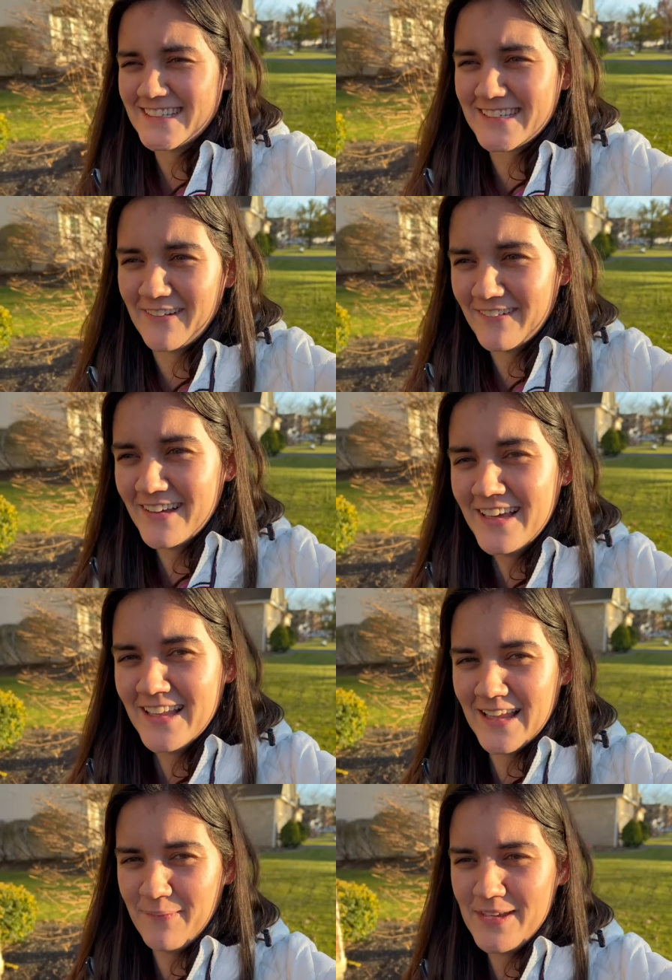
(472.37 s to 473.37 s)
So
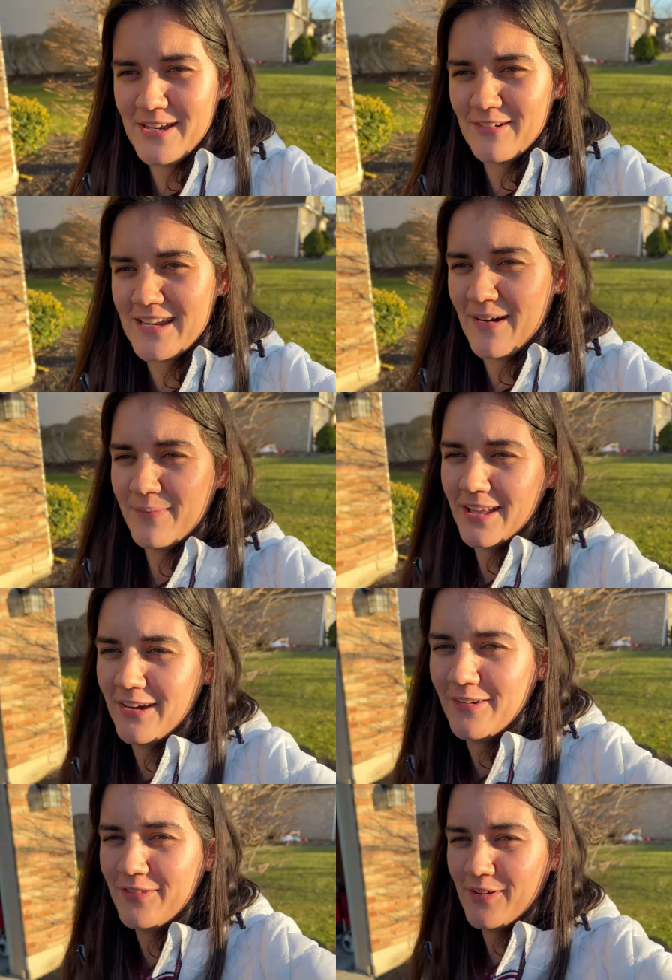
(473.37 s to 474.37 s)
let me know down
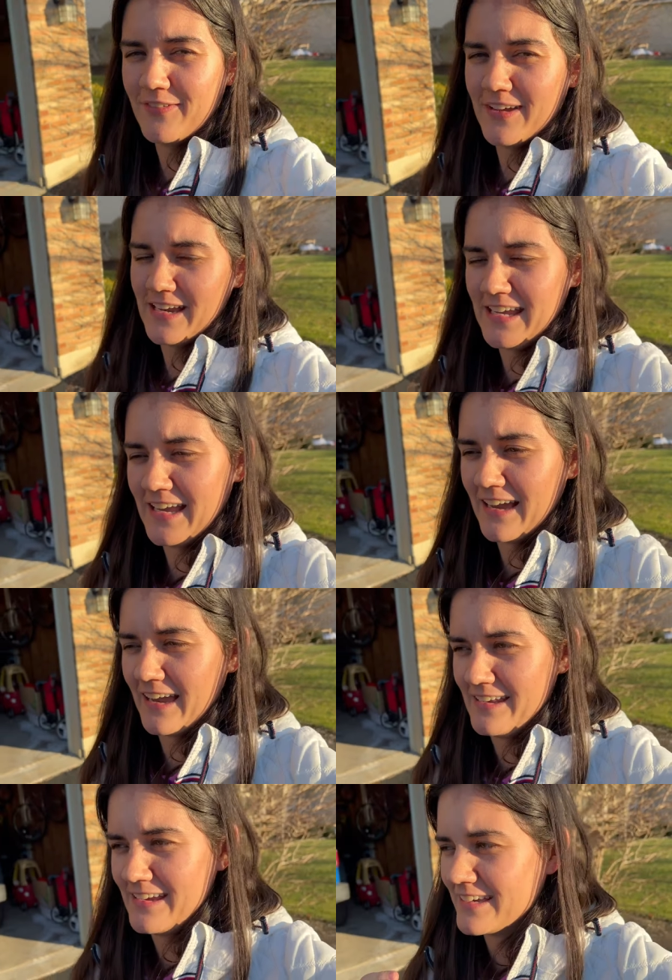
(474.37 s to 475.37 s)
below if you have any
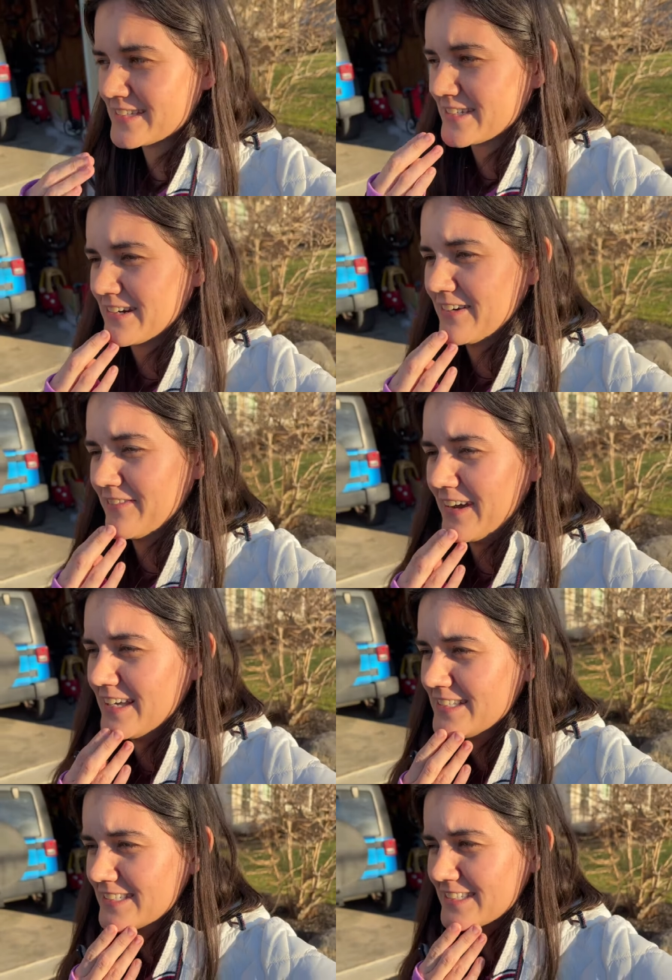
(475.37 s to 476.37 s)
ideas or
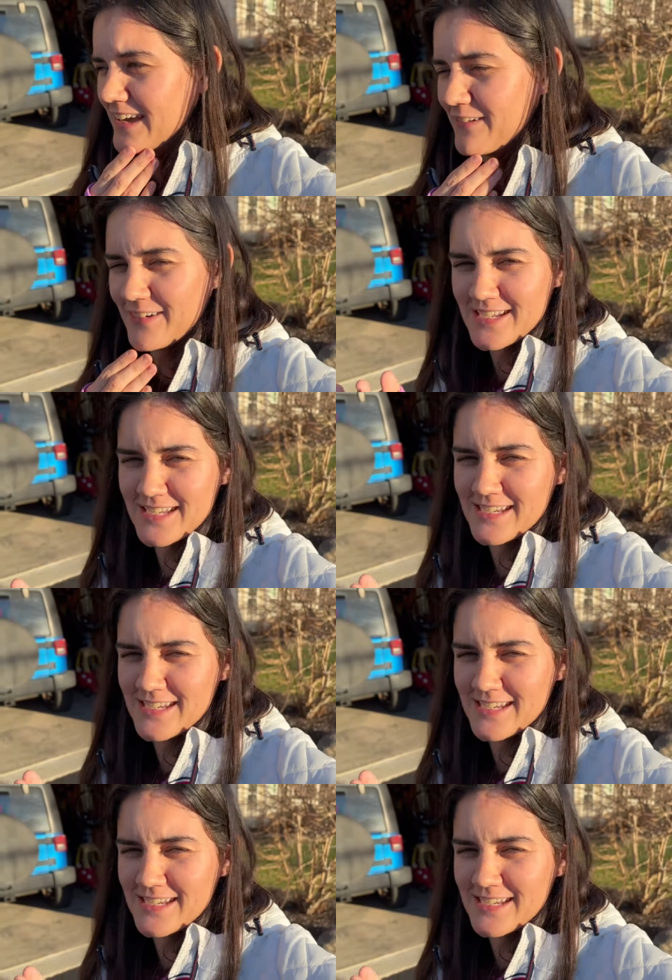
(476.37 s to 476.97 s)
advice on what to